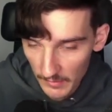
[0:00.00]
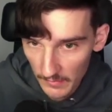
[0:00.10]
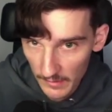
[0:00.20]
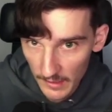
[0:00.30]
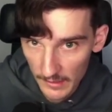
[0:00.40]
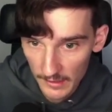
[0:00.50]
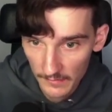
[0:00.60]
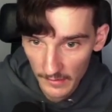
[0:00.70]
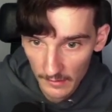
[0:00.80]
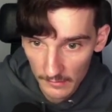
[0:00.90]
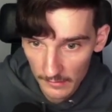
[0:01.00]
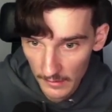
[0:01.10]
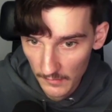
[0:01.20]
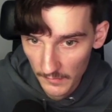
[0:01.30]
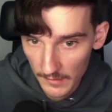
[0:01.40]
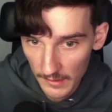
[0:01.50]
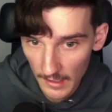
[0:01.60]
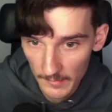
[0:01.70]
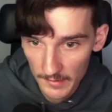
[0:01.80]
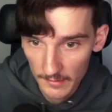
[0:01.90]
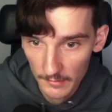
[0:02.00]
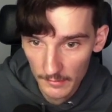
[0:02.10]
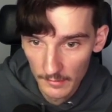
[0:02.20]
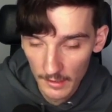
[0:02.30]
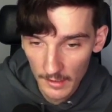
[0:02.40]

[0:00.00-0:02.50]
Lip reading: really difficult if it comes to